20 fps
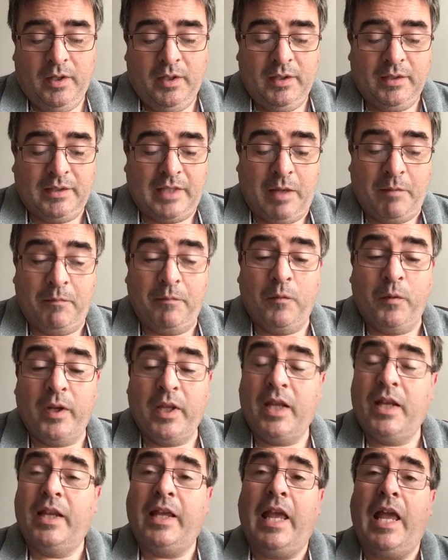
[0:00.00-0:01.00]
Psalm
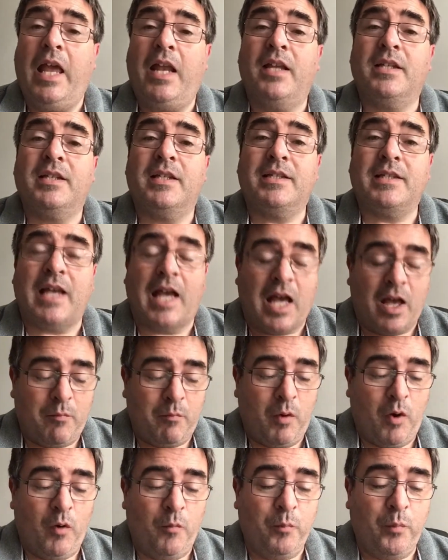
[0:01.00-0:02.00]
48 again is a psalm
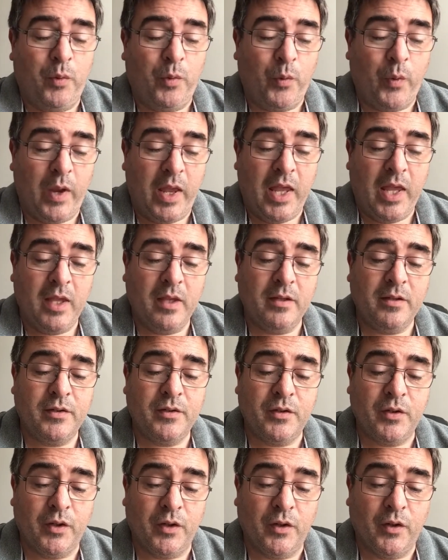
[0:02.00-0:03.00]
of praise
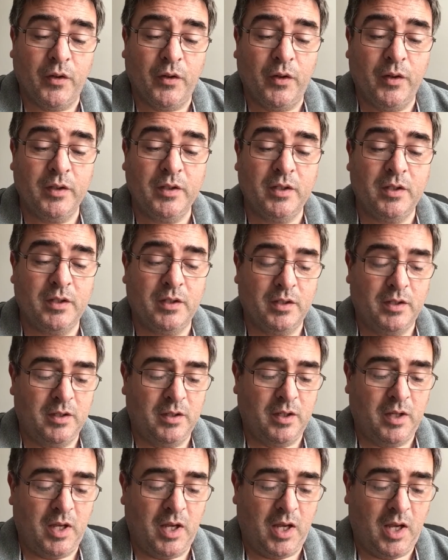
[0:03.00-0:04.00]
to God,
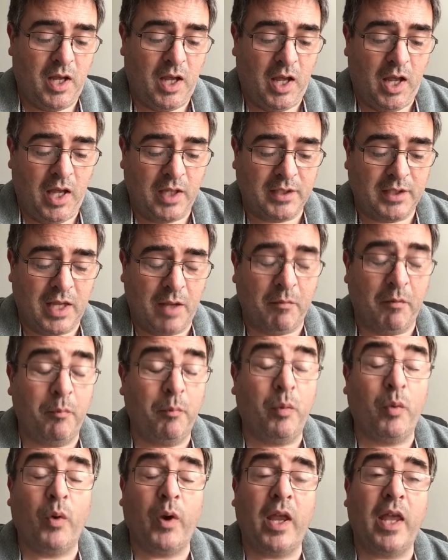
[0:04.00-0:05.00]
a psalm of
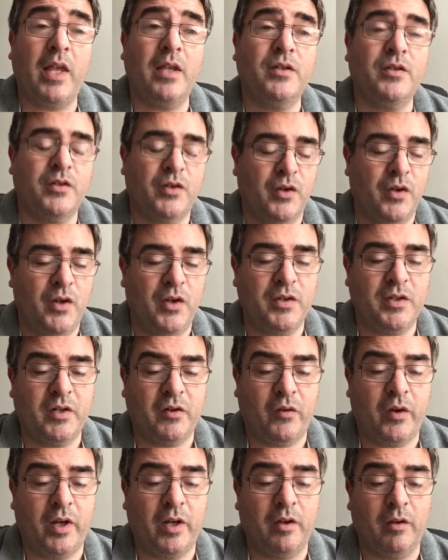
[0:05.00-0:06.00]
praise to his
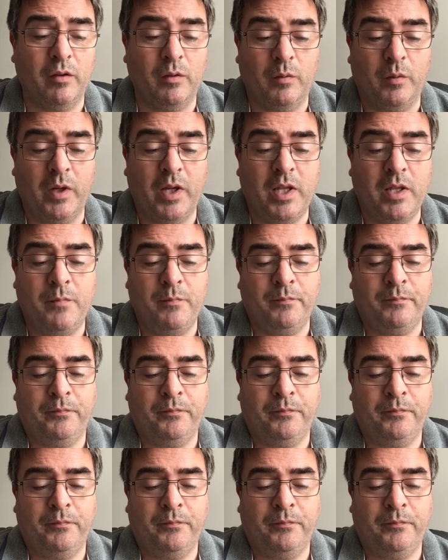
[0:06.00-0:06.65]
great glory.